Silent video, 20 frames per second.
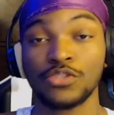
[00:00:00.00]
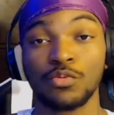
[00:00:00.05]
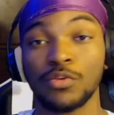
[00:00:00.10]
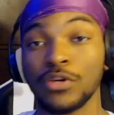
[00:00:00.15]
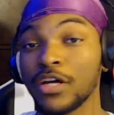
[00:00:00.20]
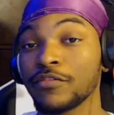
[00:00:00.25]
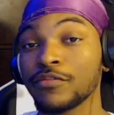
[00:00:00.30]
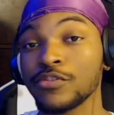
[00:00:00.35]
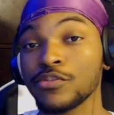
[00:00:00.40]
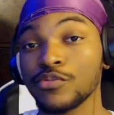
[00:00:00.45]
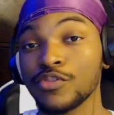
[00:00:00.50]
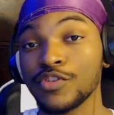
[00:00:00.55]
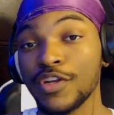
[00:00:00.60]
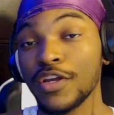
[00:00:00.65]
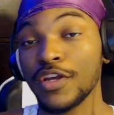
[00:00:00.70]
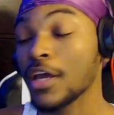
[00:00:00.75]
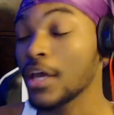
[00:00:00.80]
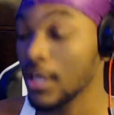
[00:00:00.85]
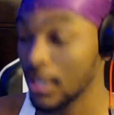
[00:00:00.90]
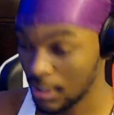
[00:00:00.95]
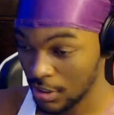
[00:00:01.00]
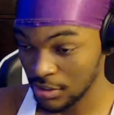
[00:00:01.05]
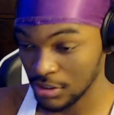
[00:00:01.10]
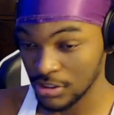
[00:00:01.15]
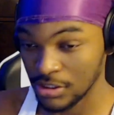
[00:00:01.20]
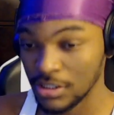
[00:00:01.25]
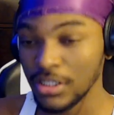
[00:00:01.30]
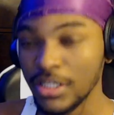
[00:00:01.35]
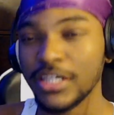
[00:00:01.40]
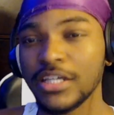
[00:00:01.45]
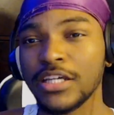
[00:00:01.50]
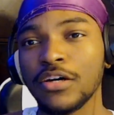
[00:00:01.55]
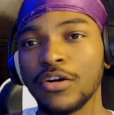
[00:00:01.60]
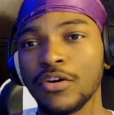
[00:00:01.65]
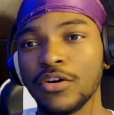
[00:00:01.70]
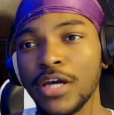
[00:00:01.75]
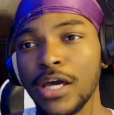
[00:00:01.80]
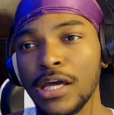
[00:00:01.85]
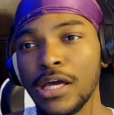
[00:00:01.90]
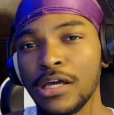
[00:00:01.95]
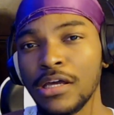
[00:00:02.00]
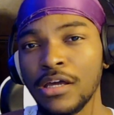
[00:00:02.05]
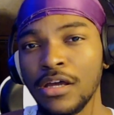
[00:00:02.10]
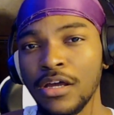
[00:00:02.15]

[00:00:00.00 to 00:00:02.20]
whatever you see. Just click it, okay?